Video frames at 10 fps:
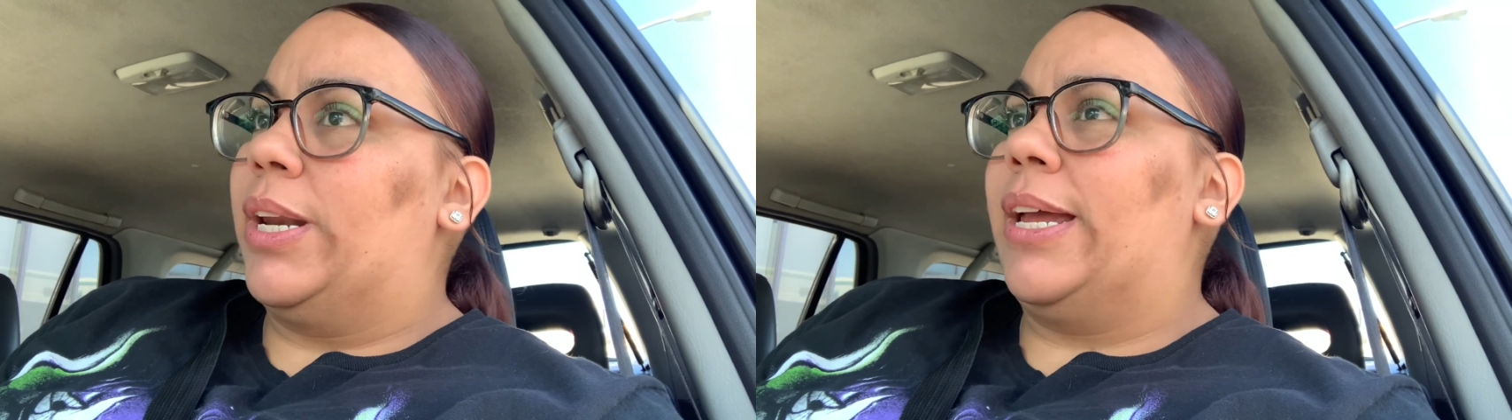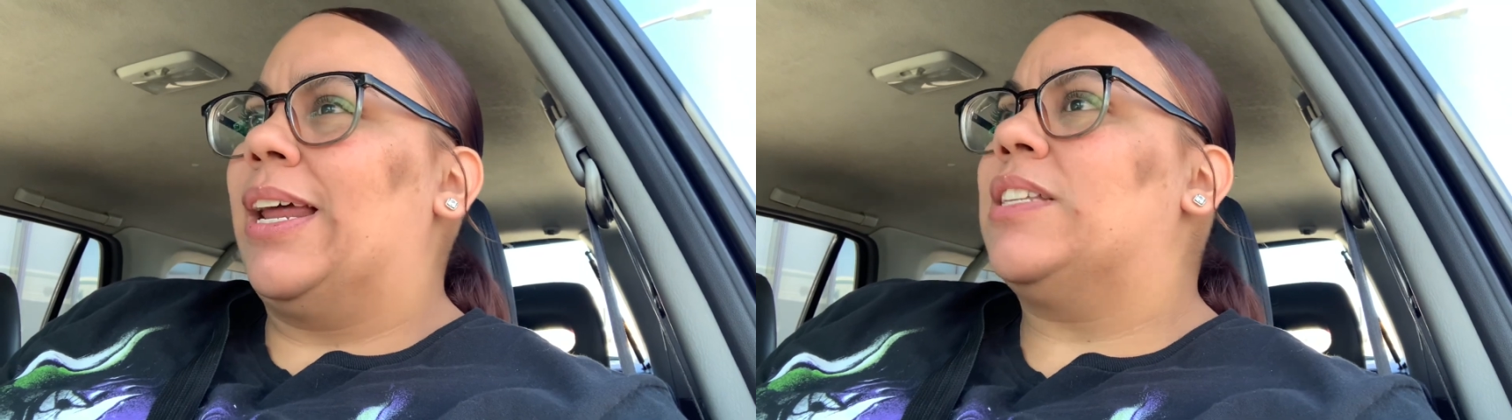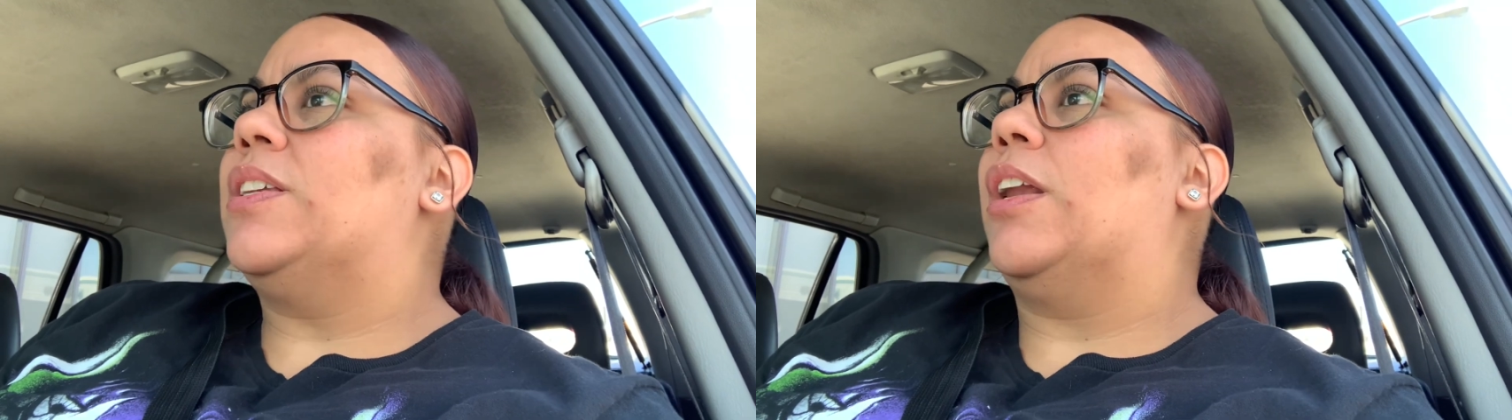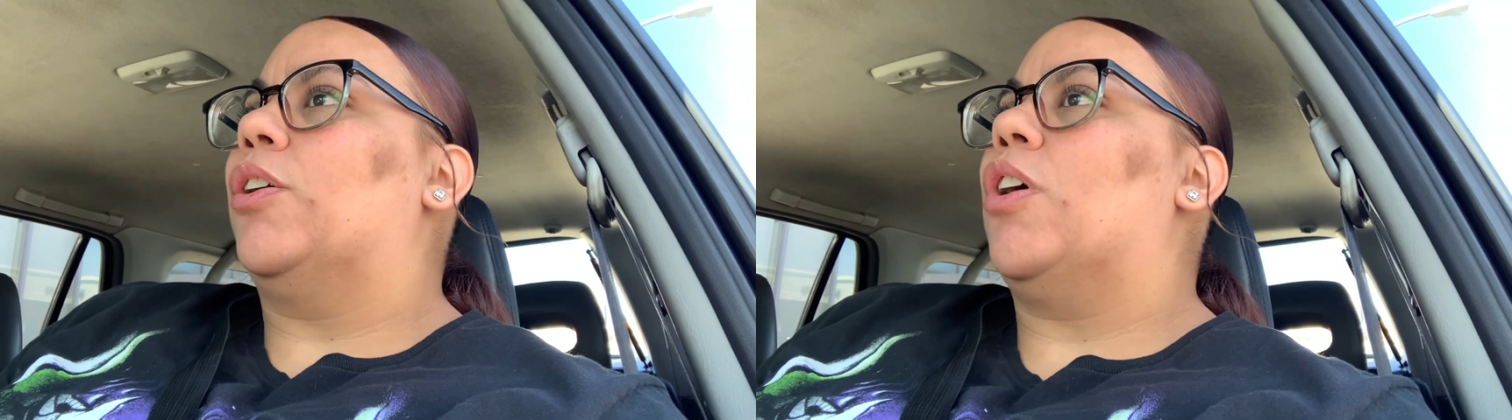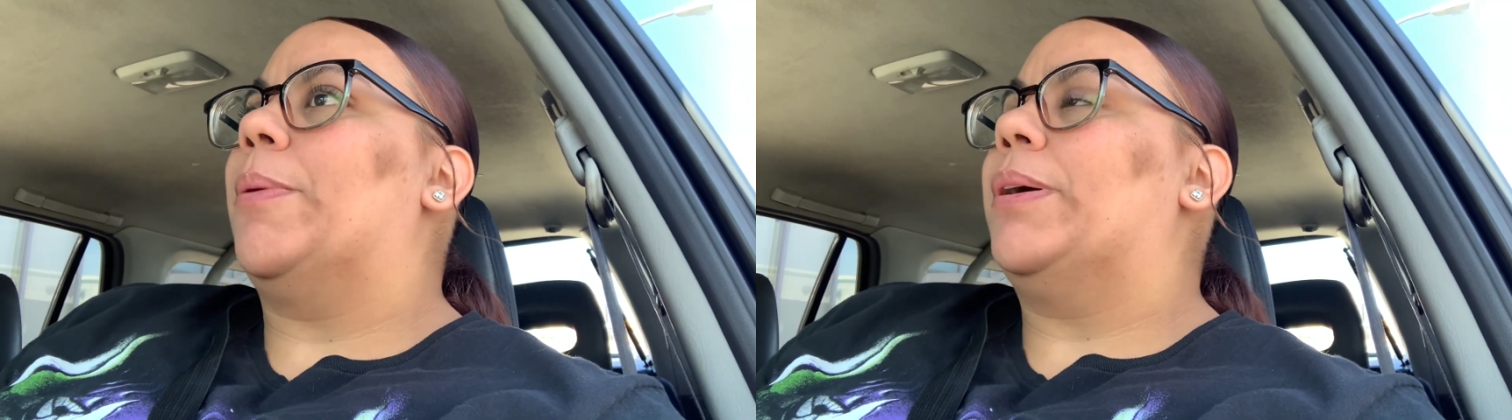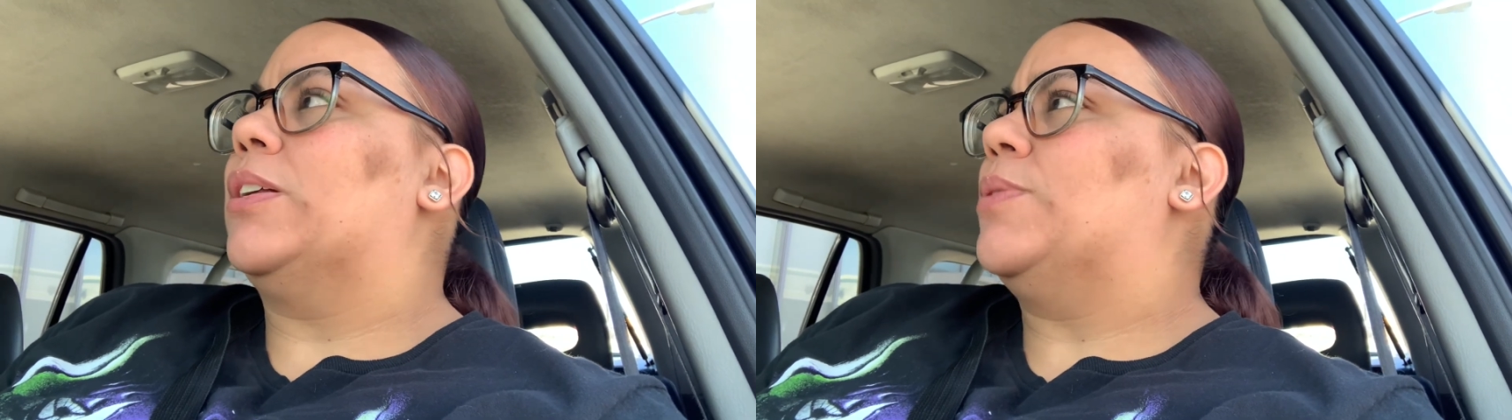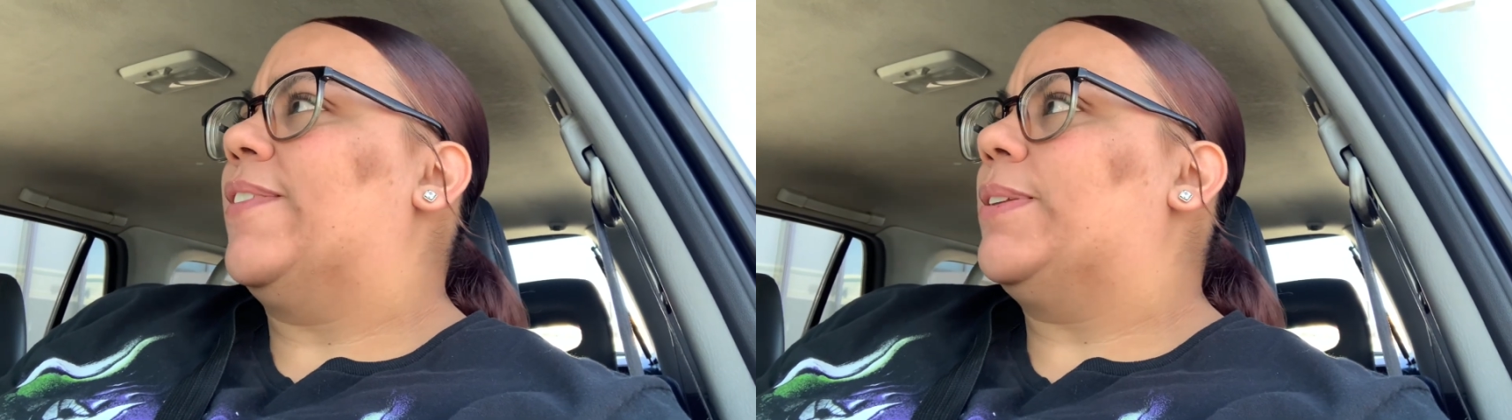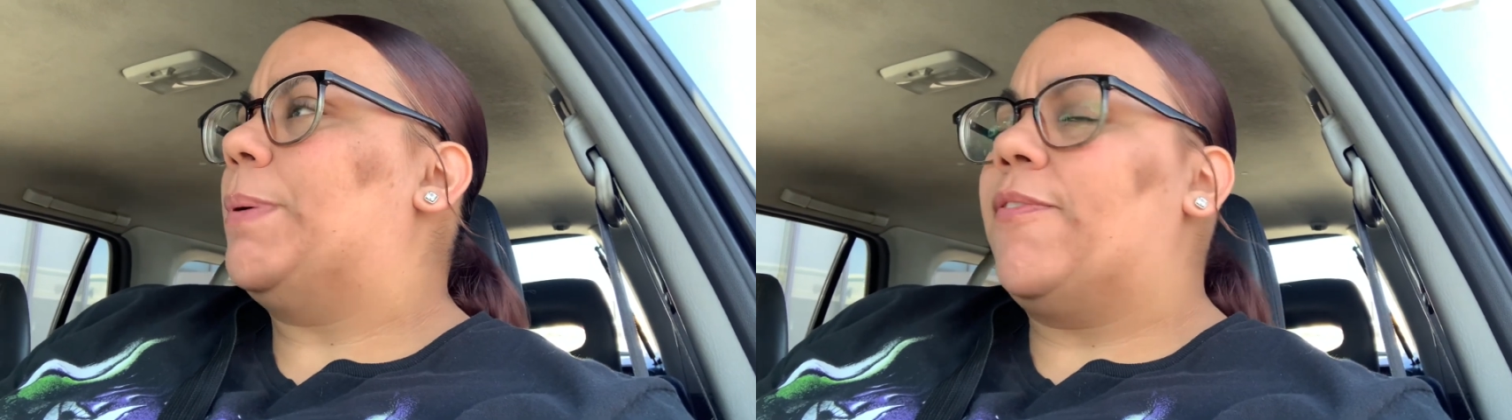I stood in the car because you
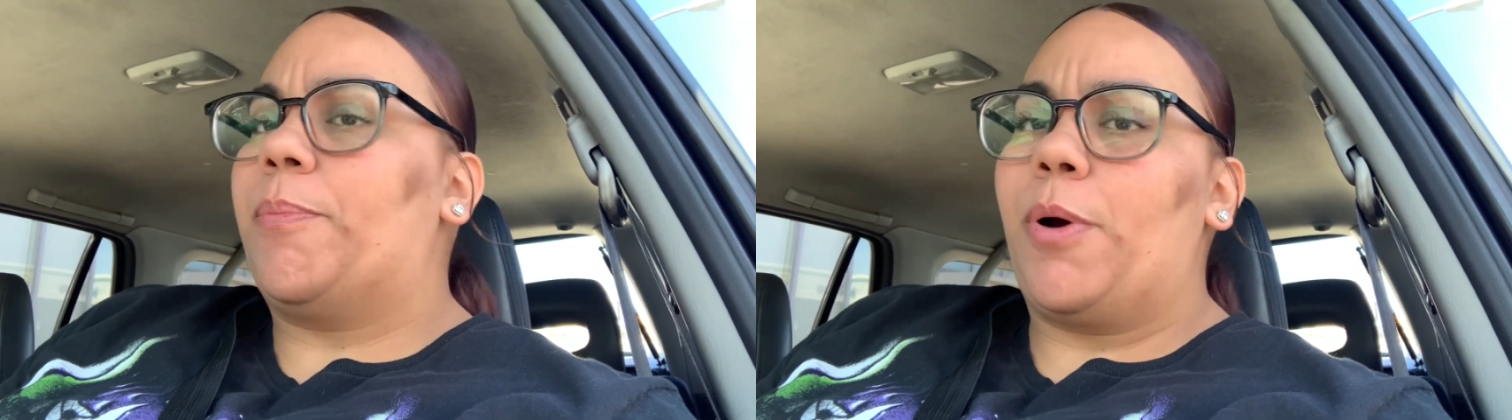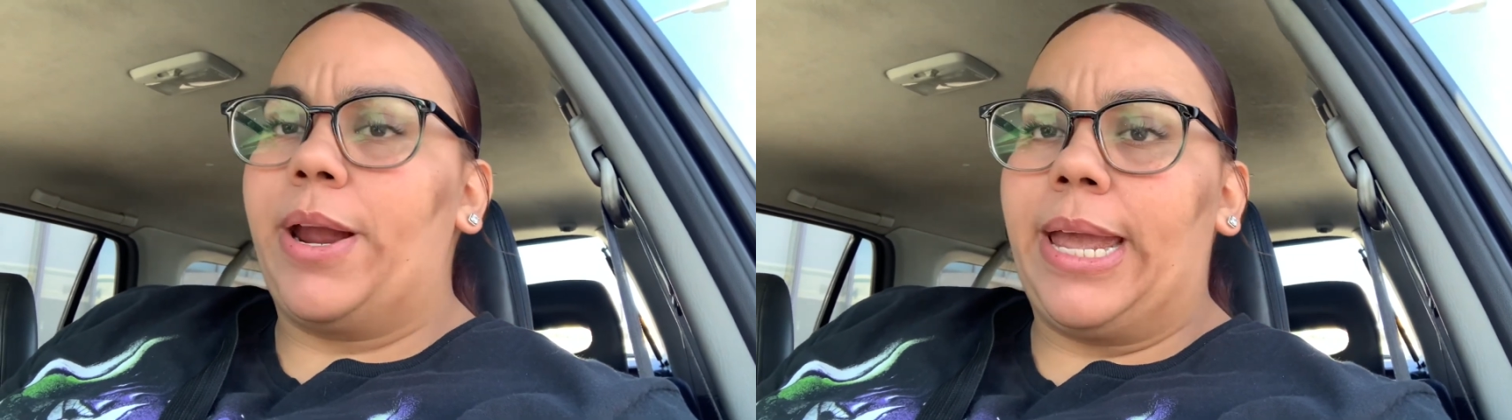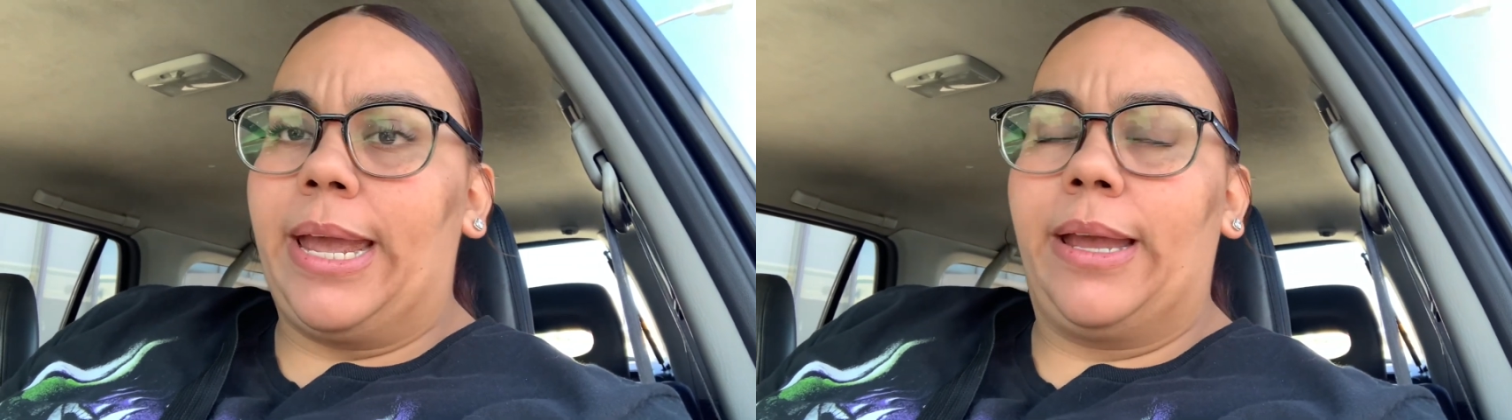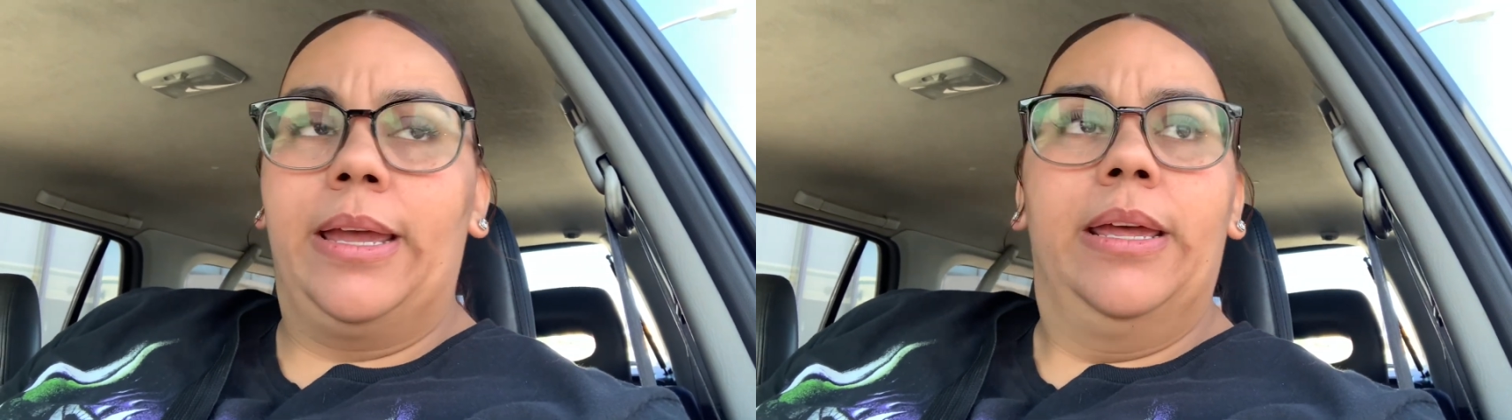have to pay for parking